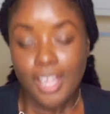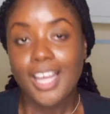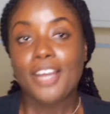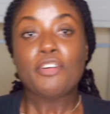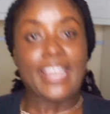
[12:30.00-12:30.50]

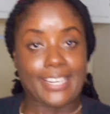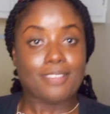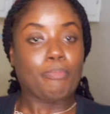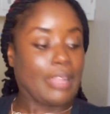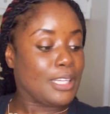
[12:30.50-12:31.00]
Right,
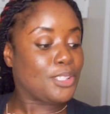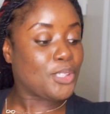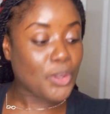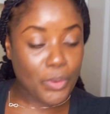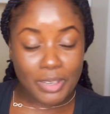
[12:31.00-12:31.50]

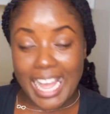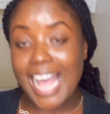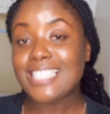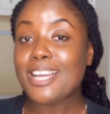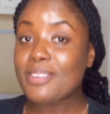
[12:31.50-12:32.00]
so
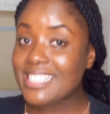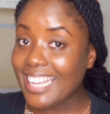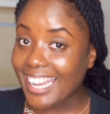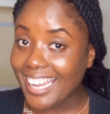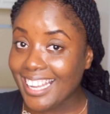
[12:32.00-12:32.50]
as I was
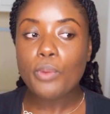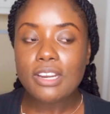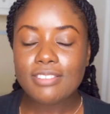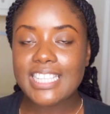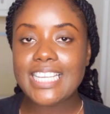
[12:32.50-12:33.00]
saying, one
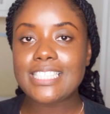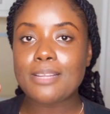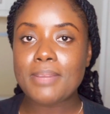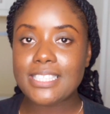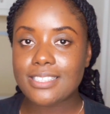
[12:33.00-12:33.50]
of the things that
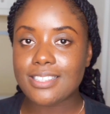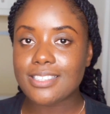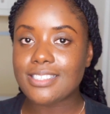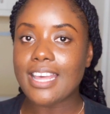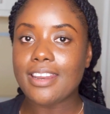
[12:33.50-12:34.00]
my sister
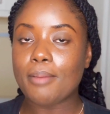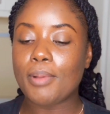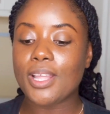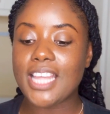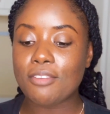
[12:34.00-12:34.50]
said
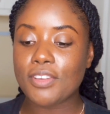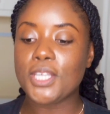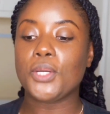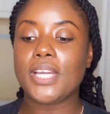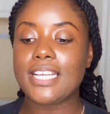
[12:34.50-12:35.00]
about that
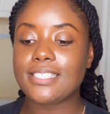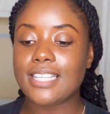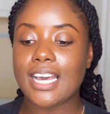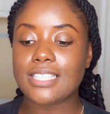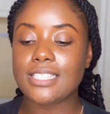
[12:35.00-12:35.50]
video is
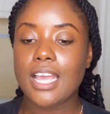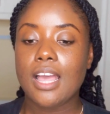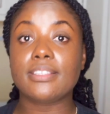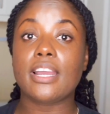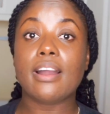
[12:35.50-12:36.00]
that
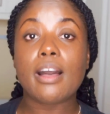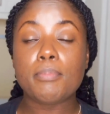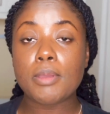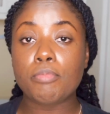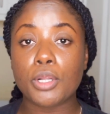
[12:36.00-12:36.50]
there are
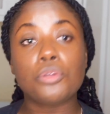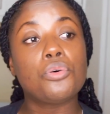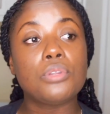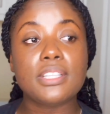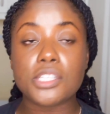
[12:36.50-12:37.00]
people
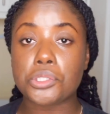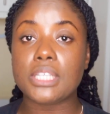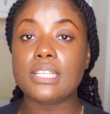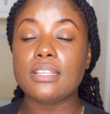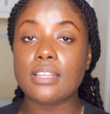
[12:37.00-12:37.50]
who
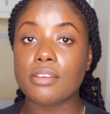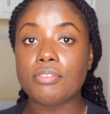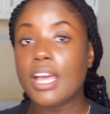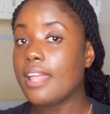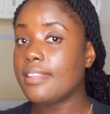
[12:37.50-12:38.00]
literally
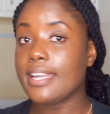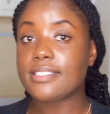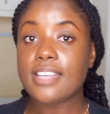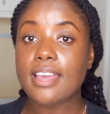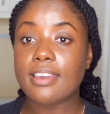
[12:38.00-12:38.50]
live the
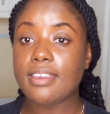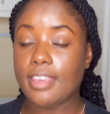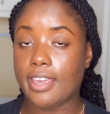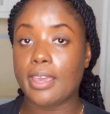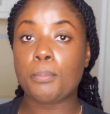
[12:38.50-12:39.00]
entire
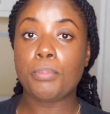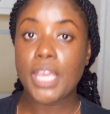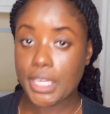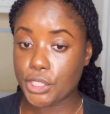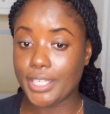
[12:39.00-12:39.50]
year
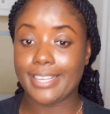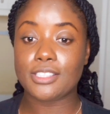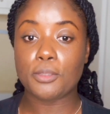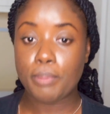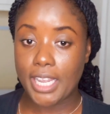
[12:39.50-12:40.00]
paycheck to
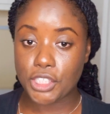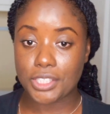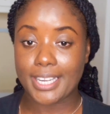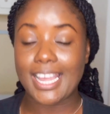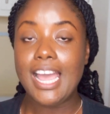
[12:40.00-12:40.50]

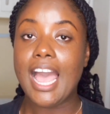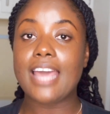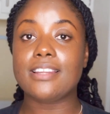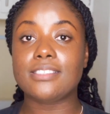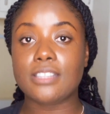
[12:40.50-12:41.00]
paycheck, and
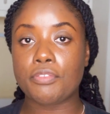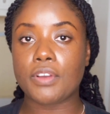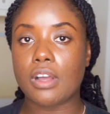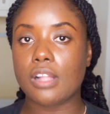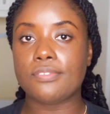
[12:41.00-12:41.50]
it's
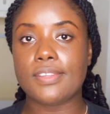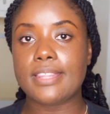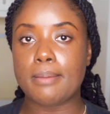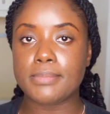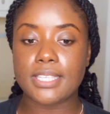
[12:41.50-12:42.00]
difficult for
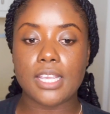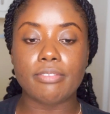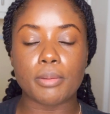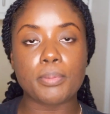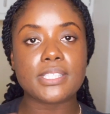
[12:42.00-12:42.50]
them to
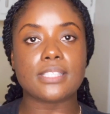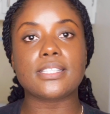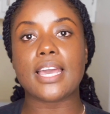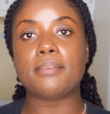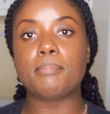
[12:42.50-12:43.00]
even put
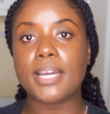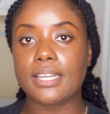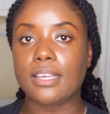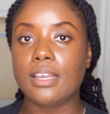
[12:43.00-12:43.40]
aside money